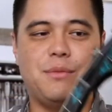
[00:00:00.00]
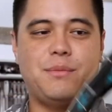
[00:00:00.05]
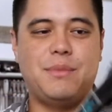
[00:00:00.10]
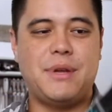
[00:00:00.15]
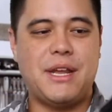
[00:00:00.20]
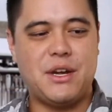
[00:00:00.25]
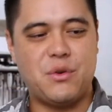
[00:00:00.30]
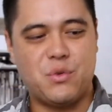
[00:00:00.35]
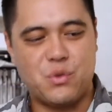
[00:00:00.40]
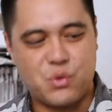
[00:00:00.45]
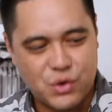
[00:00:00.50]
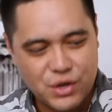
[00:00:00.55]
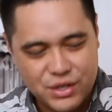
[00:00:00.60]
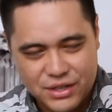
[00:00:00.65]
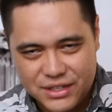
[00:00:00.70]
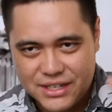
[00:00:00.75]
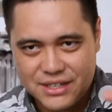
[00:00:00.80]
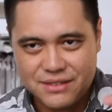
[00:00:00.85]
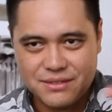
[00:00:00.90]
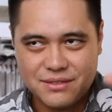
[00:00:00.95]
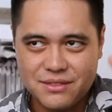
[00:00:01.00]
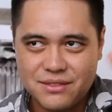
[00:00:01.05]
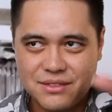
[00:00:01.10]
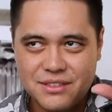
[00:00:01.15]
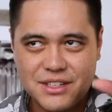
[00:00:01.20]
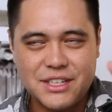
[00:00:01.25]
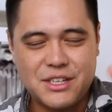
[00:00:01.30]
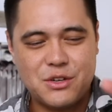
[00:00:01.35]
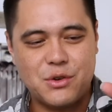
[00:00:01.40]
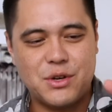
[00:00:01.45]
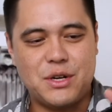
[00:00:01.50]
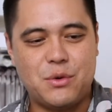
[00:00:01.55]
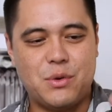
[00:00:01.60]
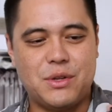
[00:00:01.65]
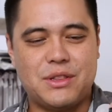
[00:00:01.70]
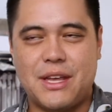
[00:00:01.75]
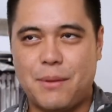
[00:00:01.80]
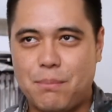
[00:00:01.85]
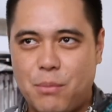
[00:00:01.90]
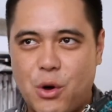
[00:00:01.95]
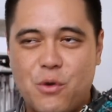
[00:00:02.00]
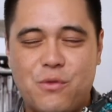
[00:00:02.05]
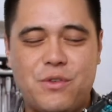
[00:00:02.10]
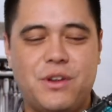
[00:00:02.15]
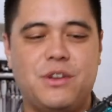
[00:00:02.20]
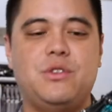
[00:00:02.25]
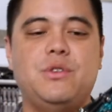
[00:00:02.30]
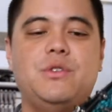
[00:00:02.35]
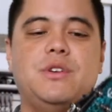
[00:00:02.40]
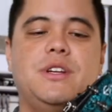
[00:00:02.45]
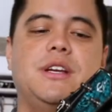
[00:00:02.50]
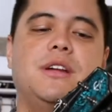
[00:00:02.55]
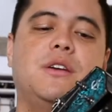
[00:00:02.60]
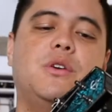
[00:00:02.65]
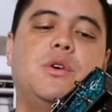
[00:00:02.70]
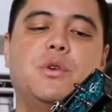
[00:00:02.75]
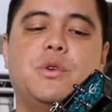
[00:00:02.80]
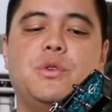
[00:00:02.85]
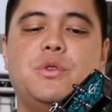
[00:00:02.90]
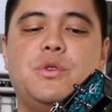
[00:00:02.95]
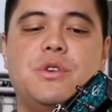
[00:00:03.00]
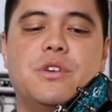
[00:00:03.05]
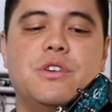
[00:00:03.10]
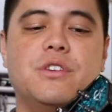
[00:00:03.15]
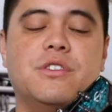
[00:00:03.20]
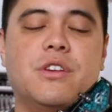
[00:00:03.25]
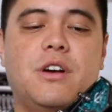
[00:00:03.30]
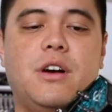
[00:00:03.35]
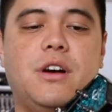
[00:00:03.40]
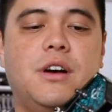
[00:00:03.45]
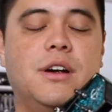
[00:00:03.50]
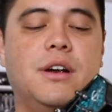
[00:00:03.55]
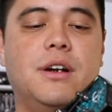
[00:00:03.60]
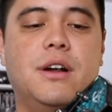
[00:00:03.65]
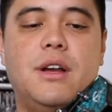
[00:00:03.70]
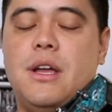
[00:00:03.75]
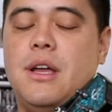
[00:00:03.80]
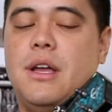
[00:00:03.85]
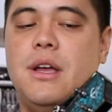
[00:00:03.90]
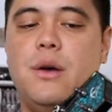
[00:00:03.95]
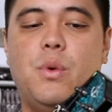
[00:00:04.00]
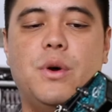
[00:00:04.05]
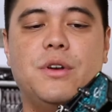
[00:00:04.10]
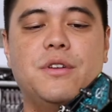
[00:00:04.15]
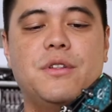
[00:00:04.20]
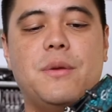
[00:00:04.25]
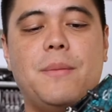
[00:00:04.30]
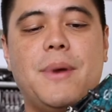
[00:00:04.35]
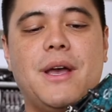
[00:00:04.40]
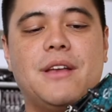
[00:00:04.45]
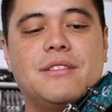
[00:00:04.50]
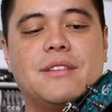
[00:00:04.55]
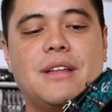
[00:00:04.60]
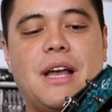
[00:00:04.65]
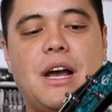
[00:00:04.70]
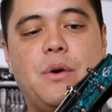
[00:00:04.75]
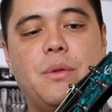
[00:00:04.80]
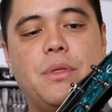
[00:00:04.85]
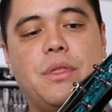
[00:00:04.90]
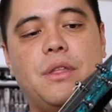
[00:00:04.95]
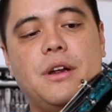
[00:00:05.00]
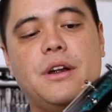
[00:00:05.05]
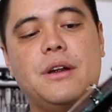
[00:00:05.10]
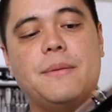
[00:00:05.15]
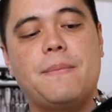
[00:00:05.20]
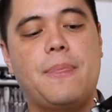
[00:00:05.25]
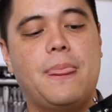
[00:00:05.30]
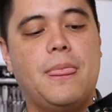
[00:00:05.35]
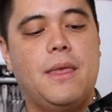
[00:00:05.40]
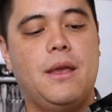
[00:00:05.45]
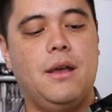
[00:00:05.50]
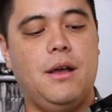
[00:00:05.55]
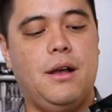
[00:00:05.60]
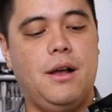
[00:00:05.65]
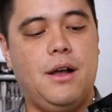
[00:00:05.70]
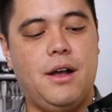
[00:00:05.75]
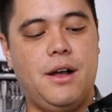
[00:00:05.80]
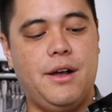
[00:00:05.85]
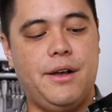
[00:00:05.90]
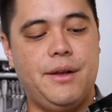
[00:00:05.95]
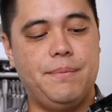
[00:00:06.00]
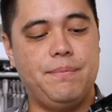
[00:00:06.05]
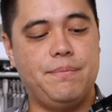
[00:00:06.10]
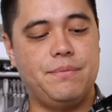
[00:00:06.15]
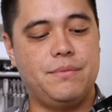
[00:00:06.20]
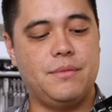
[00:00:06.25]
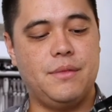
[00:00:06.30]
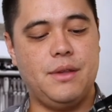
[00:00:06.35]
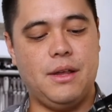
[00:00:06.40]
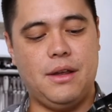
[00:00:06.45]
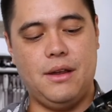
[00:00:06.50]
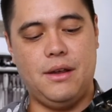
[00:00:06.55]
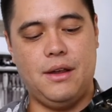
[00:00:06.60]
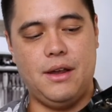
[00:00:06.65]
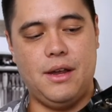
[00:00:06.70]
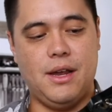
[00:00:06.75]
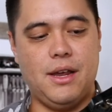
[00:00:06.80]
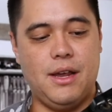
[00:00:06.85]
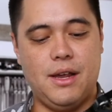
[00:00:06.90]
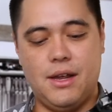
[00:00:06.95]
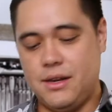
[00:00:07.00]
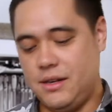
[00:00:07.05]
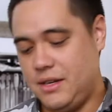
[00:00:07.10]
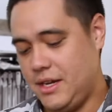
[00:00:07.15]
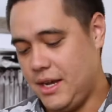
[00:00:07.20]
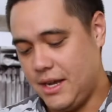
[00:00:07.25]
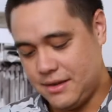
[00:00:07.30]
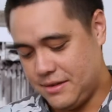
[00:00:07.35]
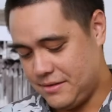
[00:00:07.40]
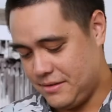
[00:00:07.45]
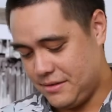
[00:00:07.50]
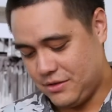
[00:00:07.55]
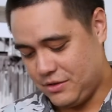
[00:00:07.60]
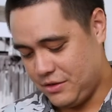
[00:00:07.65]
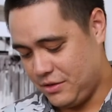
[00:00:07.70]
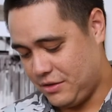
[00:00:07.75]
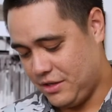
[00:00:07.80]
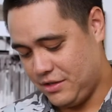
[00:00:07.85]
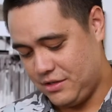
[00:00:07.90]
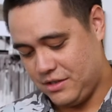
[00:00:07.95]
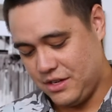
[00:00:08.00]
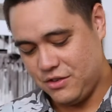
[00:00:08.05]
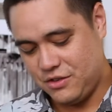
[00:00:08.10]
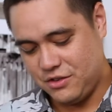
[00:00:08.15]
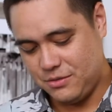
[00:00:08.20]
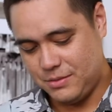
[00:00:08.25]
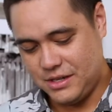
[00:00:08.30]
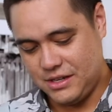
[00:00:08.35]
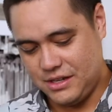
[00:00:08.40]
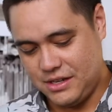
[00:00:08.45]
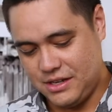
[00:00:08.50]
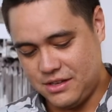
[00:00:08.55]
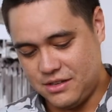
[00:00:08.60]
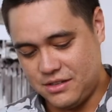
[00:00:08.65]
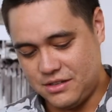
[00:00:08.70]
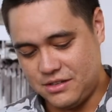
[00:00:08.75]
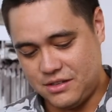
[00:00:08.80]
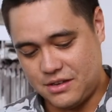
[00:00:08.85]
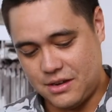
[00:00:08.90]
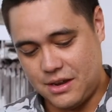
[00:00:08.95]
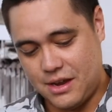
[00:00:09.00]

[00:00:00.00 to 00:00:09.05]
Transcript: getting really nitty gritty with that perfect tuning. Gotoh tuners are one of the best out there. Um, and yeah, so this instrument is